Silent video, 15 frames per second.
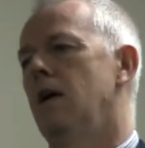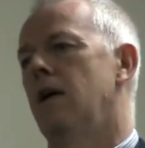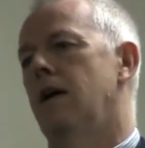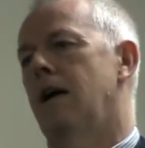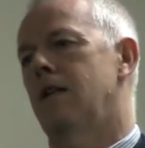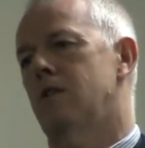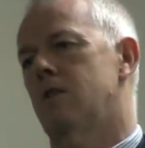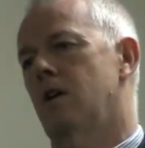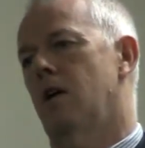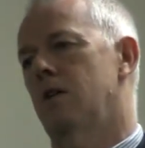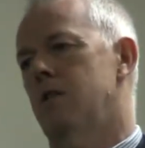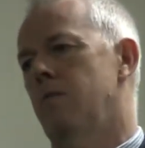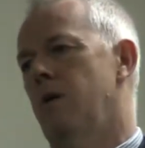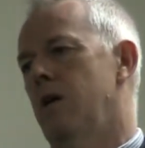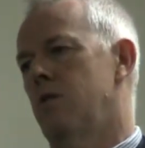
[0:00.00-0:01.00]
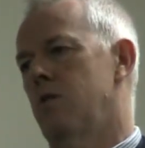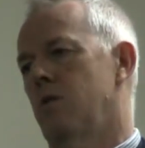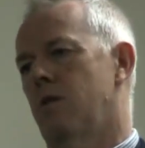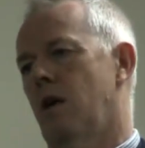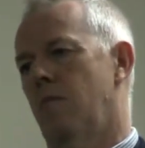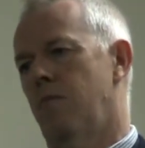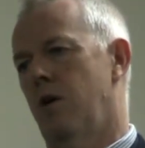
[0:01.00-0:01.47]
and starting to make
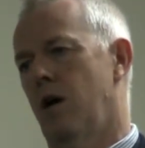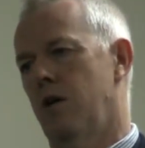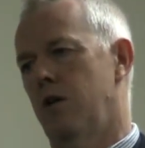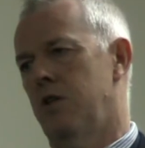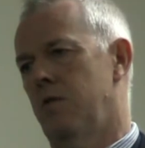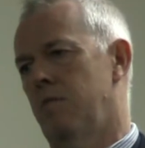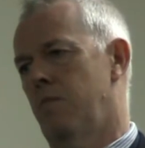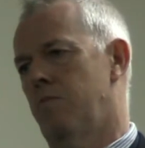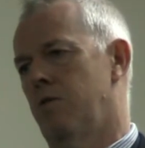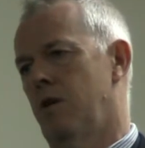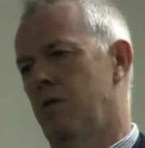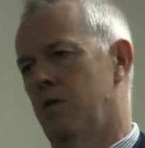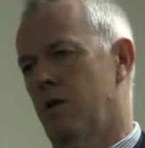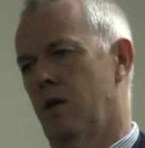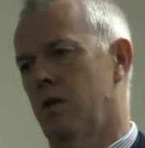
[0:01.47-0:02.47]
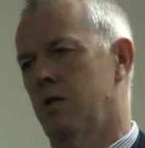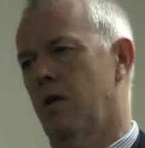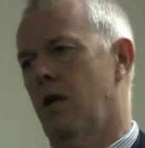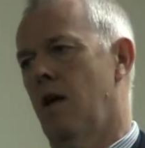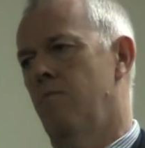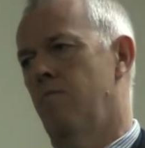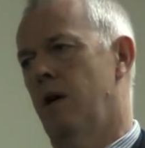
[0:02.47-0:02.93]
sure that partnership approach starts to
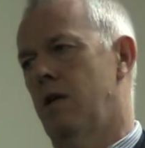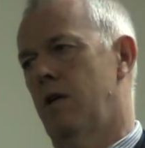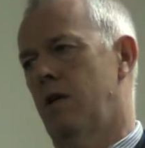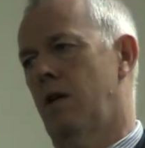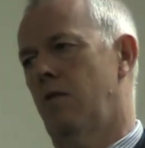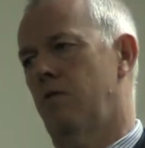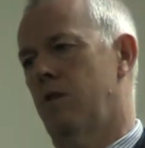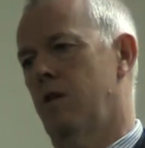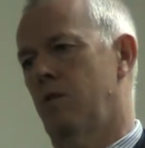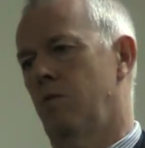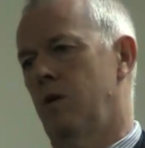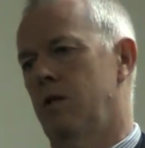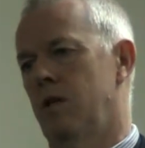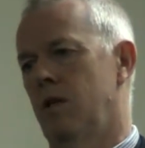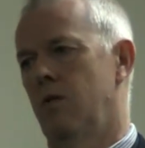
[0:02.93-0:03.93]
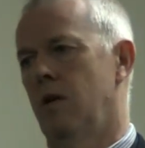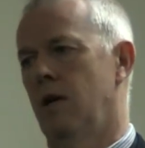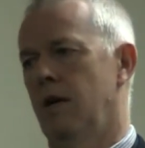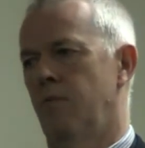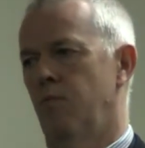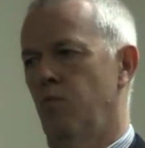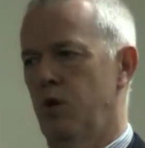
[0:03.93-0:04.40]
get embedded in everything we do,
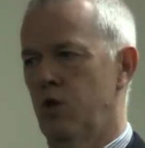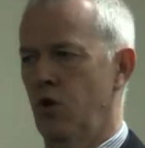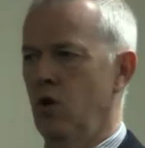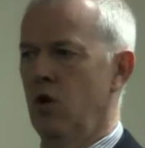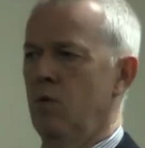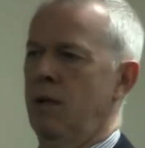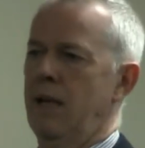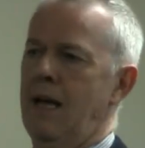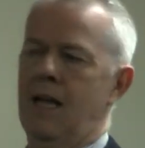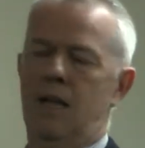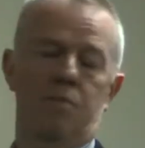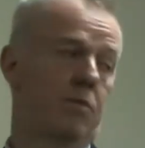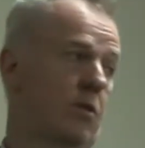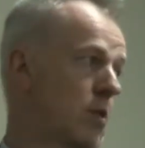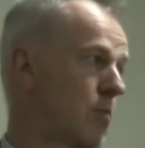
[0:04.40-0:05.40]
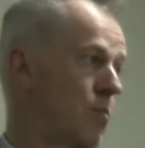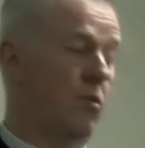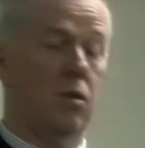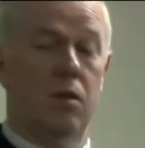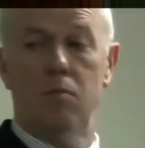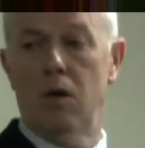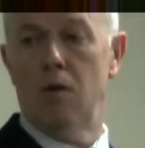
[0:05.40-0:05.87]
which all will help and
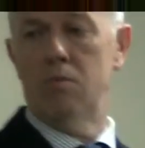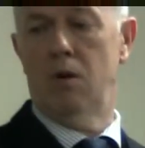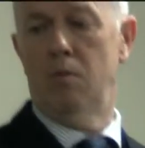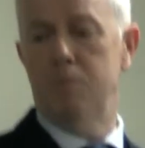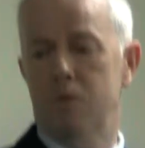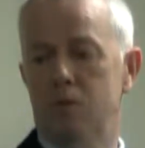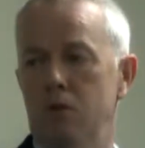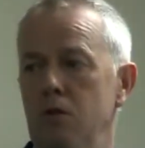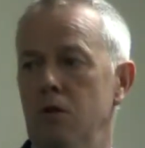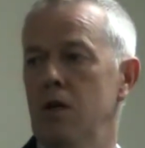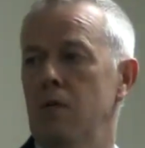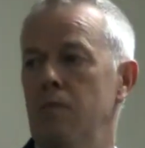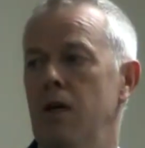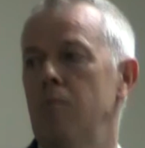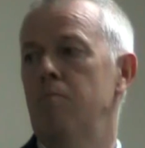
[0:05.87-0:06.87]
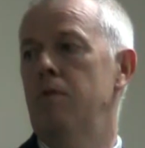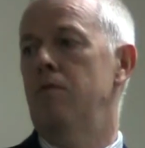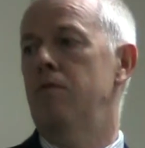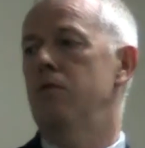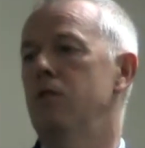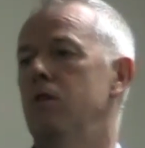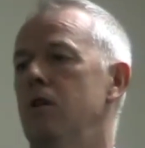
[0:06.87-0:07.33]
support what Rob was talking about
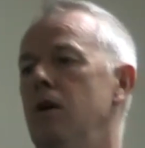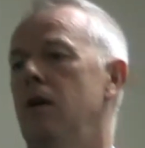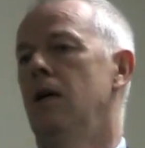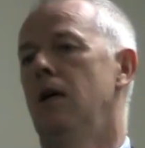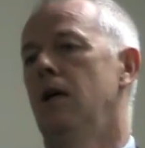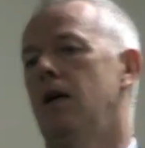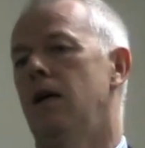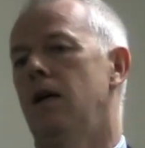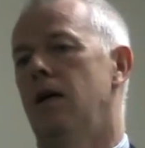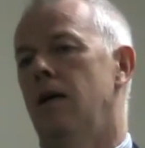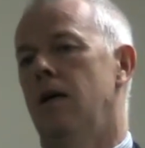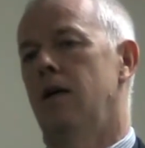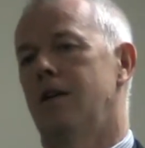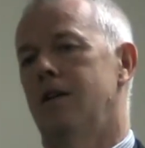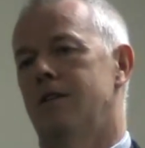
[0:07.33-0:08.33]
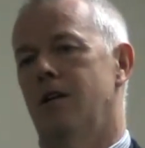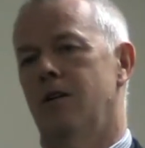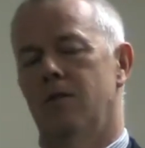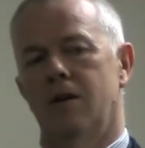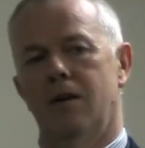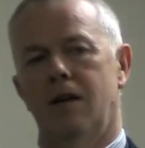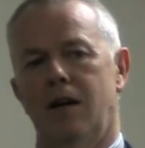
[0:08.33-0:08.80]
before.
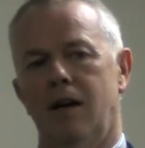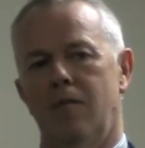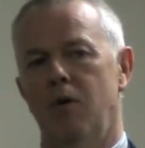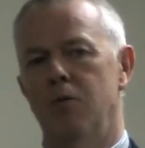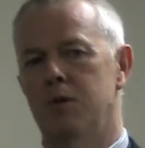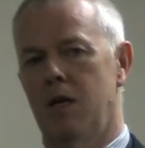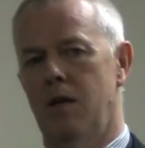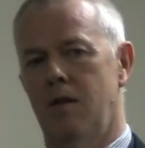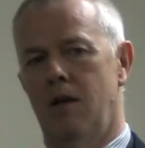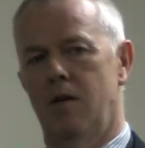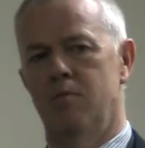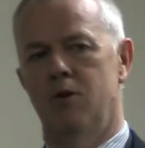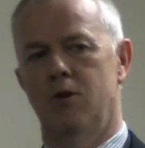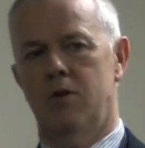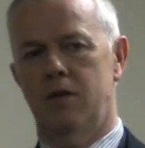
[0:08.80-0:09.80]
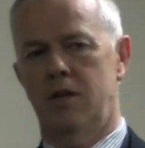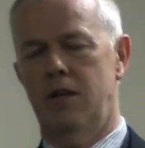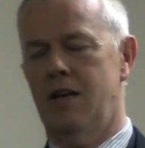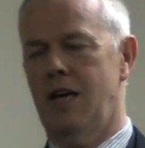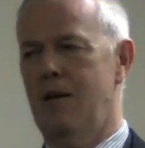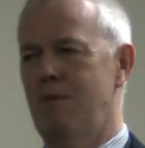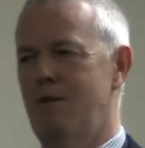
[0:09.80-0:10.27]
So I won't say a lot more because he
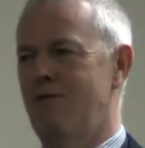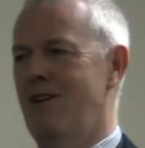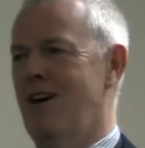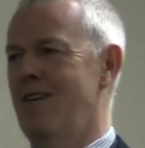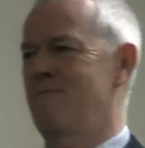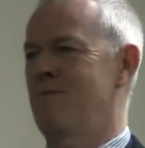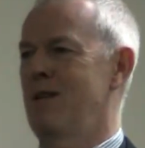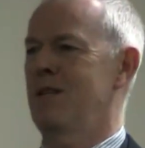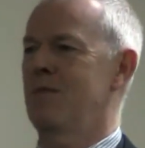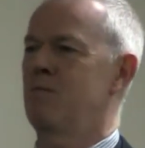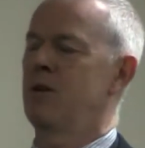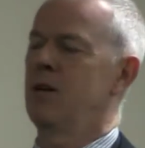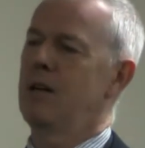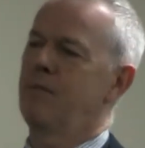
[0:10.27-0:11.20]
only gave me 5 minutes, but